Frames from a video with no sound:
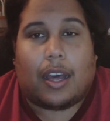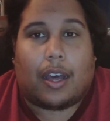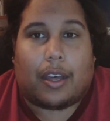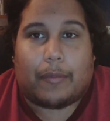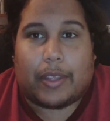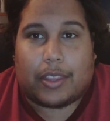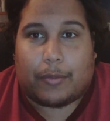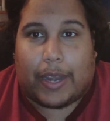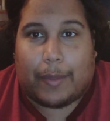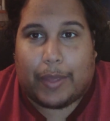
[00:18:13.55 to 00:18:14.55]
at the
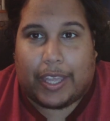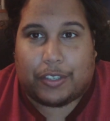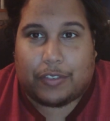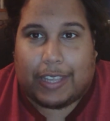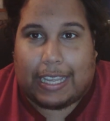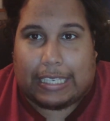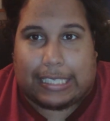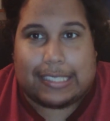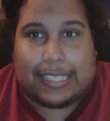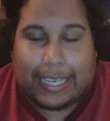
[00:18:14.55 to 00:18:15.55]
ripe age of
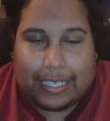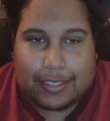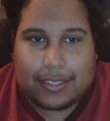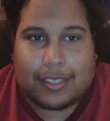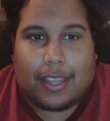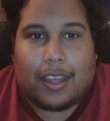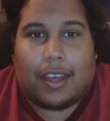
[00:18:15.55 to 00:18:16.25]
86.